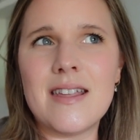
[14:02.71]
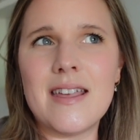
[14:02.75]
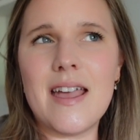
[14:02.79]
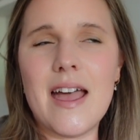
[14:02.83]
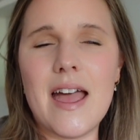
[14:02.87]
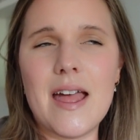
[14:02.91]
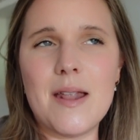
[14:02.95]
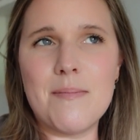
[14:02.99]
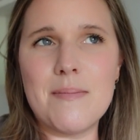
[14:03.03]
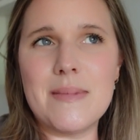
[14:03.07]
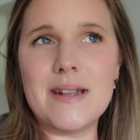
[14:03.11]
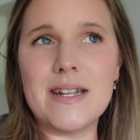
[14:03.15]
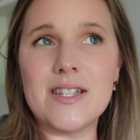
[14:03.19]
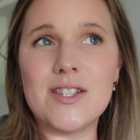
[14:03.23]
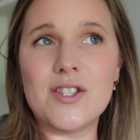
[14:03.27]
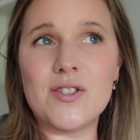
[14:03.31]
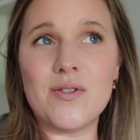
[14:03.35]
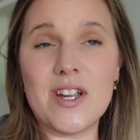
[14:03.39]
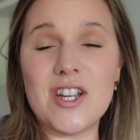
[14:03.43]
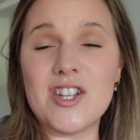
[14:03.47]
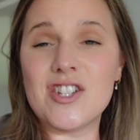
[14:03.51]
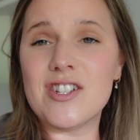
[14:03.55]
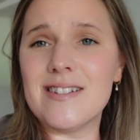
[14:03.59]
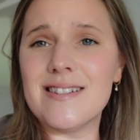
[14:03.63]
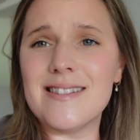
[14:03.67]

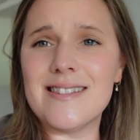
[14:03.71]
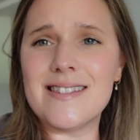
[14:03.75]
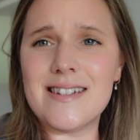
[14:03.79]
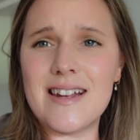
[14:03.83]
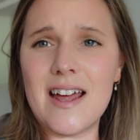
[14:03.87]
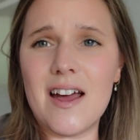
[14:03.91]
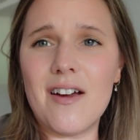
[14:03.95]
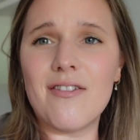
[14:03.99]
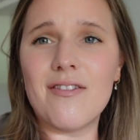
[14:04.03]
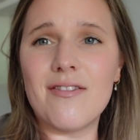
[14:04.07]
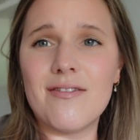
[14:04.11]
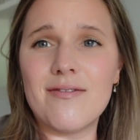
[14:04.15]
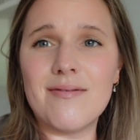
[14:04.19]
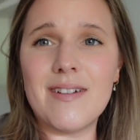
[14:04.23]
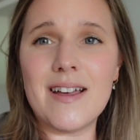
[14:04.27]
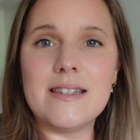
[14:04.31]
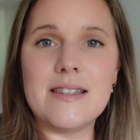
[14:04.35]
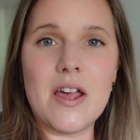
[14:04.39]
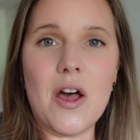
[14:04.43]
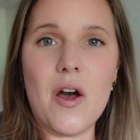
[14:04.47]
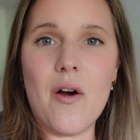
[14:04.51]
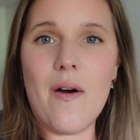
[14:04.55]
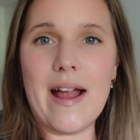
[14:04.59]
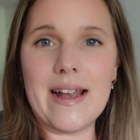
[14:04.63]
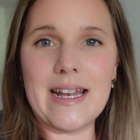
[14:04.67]
administration stuff.
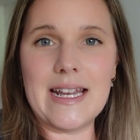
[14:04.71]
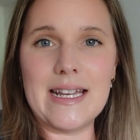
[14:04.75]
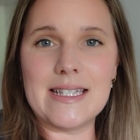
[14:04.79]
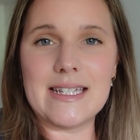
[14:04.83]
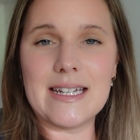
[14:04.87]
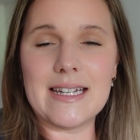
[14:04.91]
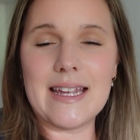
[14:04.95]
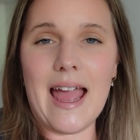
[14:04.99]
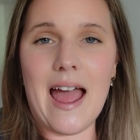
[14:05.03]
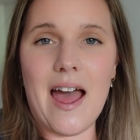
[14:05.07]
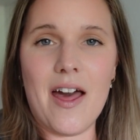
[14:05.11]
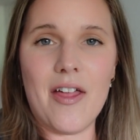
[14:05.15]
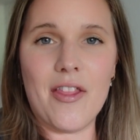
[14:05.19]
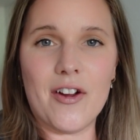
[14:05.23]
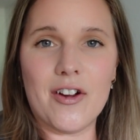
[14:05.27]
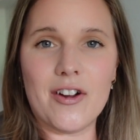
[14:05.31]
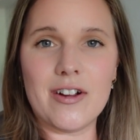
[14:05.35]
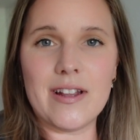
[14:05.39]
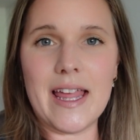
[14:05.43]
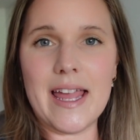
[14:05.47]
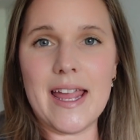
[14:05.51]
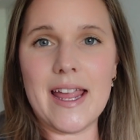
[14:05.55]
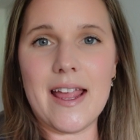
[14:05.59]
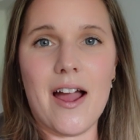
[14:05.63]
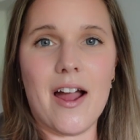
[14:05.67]
So I need to gather
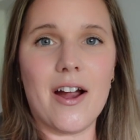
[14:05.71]
like